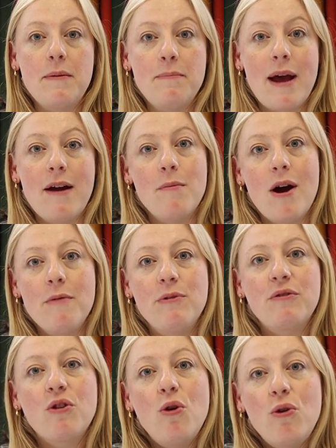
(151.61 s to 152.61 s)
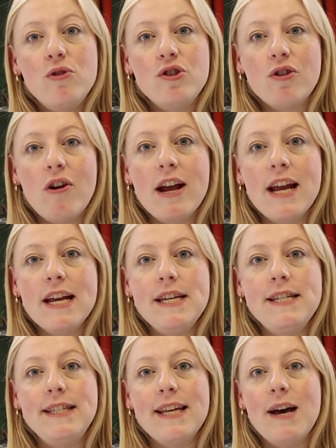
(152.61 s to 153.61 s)
bear in mind with corduroy
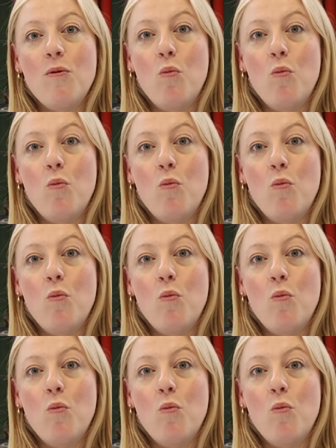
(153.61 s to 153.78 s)
is